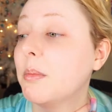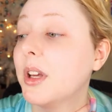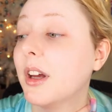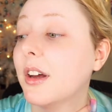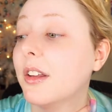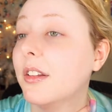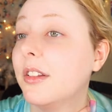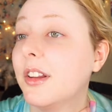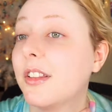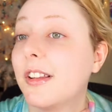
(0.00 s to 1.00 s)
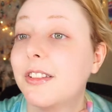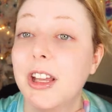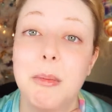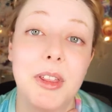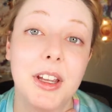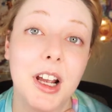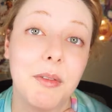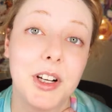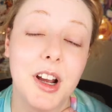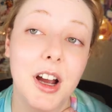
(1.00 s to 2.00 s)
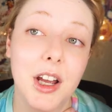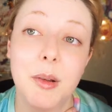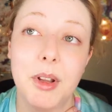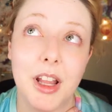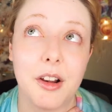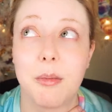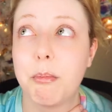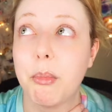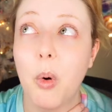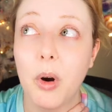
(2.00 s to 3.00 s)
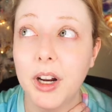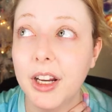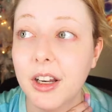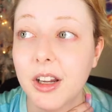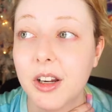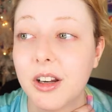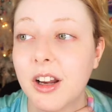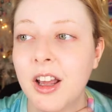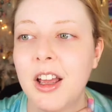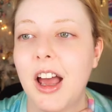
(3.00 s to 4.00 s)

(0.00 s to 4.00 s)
because it's the same thing every time, and that's boring, and